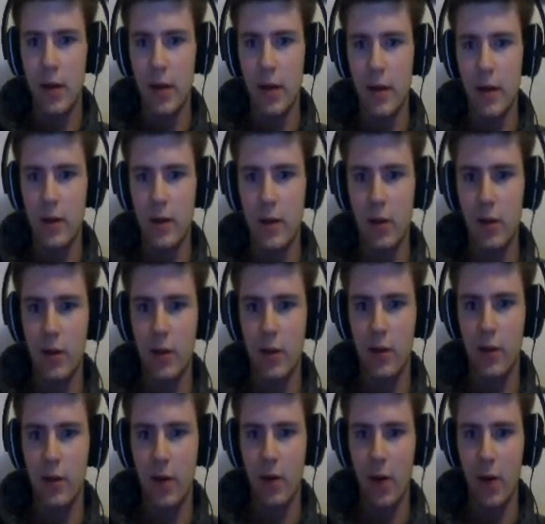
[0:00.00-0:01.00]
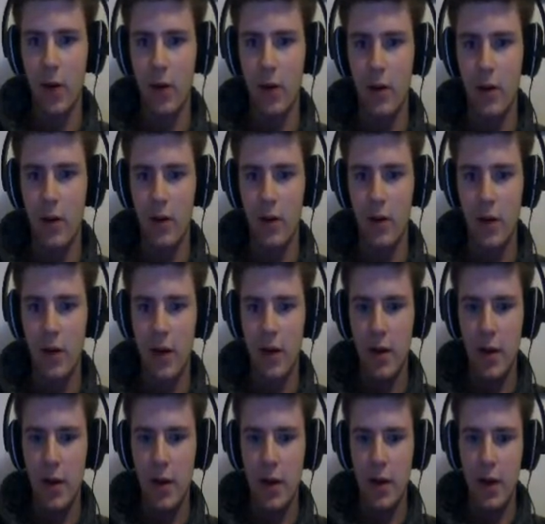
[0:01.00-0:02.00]
is look at the floor
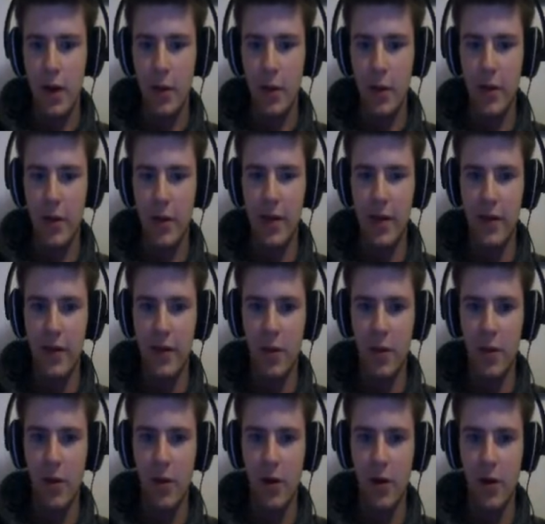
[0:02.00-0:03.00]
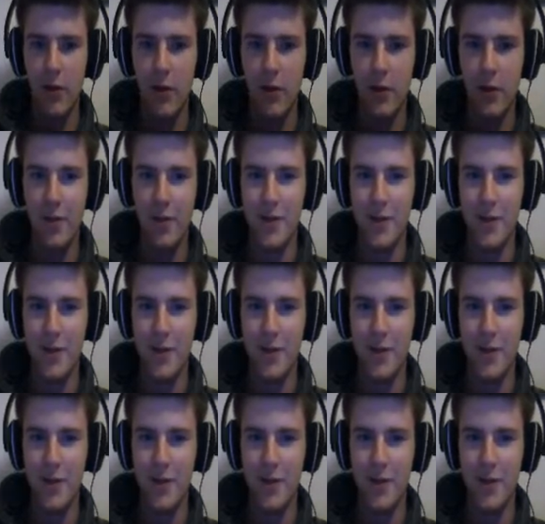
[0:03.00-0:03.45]
and piss everyone off on